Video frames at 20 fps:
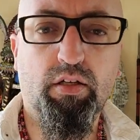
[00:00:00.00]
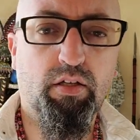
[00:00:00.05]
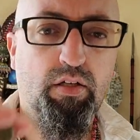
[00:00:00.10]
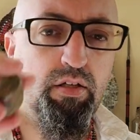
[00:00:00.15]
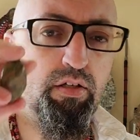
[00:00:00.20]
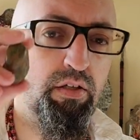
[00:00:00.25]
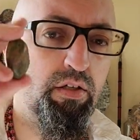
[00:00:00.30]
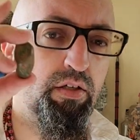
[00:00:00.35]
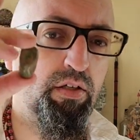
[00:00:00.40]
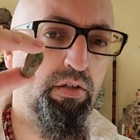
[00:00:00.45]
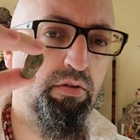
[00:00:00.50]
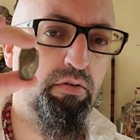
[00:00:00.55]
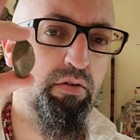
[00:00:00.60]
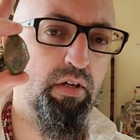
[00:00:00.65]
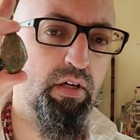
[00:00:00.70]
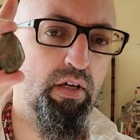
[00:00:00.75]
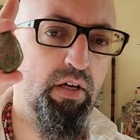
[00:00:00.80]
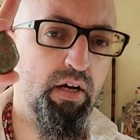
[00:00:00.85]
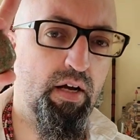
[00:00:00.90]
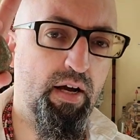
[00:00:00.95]

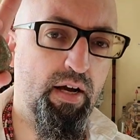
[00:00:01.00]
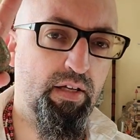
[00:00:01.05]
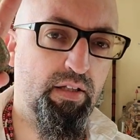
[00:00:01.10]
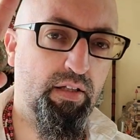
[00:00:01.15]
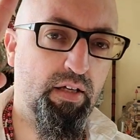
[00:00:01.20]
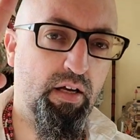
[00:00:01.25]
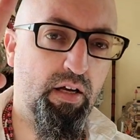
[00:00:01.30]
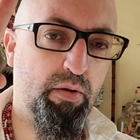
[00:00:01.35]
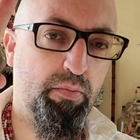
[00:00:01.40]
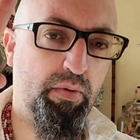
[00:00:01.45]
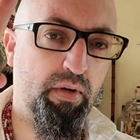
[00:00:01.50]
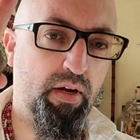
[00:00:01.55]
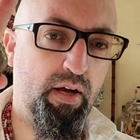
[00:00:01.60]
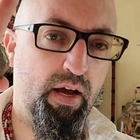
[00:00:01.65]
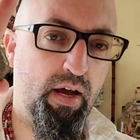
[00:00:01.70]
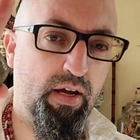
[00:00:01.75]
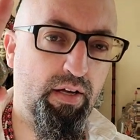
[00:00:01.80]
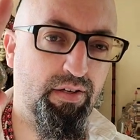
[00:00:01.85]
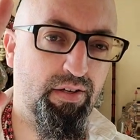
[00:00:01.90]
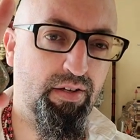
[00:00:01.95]
Unakite to help
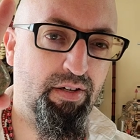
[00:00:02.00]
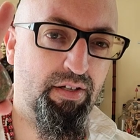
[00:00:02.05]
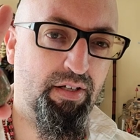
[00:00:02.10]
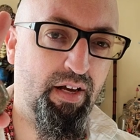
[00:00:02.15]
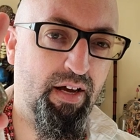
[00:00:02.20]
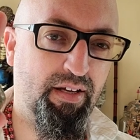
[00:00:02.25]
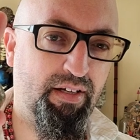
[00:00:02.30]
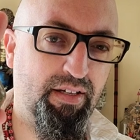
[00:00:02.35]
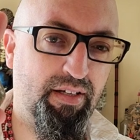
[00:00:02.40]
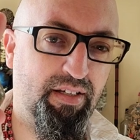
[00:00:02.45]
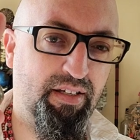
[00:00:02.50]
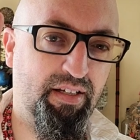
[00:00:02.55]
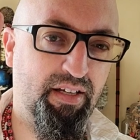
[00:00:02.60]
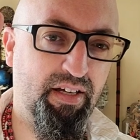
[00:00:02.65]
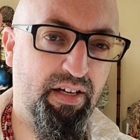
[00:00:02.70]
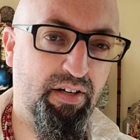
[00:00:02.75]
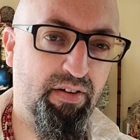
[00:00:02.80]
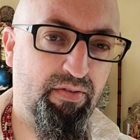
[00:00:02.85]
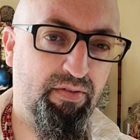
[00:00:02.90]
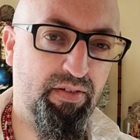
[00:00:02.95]
enhance your psychic
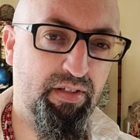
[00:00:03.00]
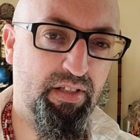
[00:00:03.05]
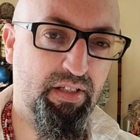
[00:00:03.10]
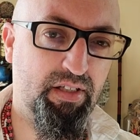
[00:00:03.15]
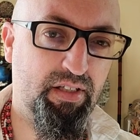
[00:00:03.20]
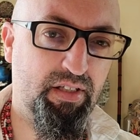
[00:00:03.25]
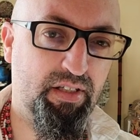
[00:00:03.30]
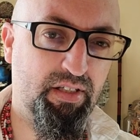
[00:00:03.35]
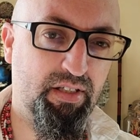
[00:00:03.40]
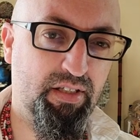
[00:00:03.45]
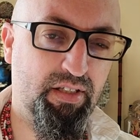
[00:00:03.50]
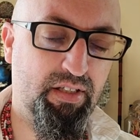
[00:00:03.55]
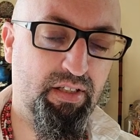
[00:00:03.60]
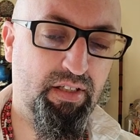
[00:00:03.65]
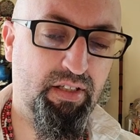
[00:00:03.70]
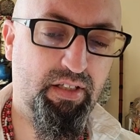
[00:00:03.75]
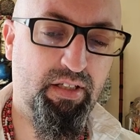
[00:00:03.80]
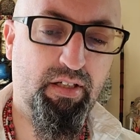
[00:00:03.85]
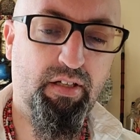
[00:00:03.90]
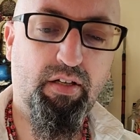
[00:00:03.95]
gifts.
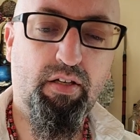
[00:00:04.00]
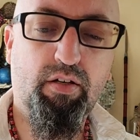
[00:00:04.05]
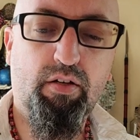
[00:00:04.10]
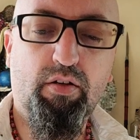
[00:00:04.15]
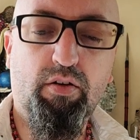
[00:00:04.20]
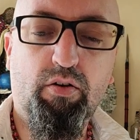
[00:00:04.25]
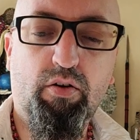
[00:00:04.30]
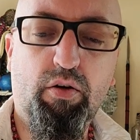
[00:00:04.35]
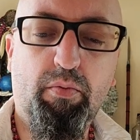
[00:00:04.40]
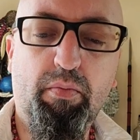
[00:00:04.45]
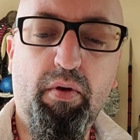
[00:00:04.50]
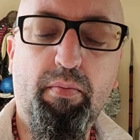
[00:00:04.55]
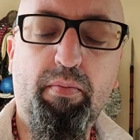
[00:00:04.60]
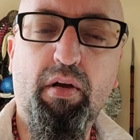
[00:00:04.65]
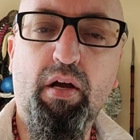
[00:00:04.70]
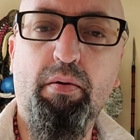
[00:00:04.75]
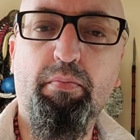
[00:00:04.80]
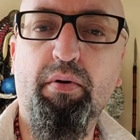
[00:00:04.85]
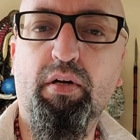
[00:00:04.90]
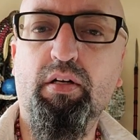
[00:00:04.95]
Or maybe
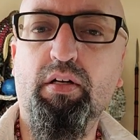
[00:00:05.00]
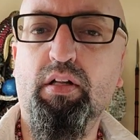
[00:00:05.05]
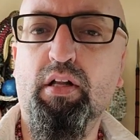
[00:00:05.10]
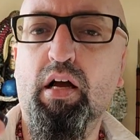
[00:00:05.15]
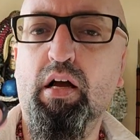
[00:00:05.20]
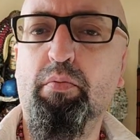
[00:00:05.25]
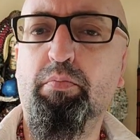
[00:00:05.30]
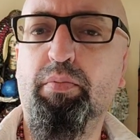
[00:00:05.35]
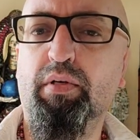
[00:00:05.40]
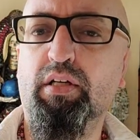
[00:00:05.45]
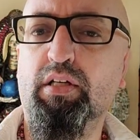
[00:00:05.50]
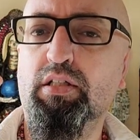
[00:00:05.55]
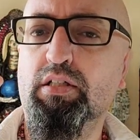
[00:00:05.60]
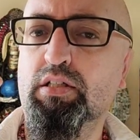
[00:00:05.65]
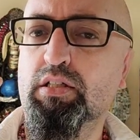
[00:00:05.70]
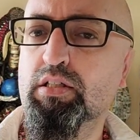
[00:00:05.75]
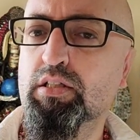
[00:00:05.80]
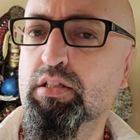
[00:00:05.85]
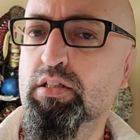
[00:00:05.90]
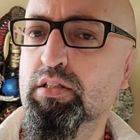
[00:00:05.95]
how about a
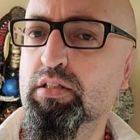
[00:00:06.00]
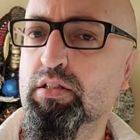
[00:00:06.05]
lapis?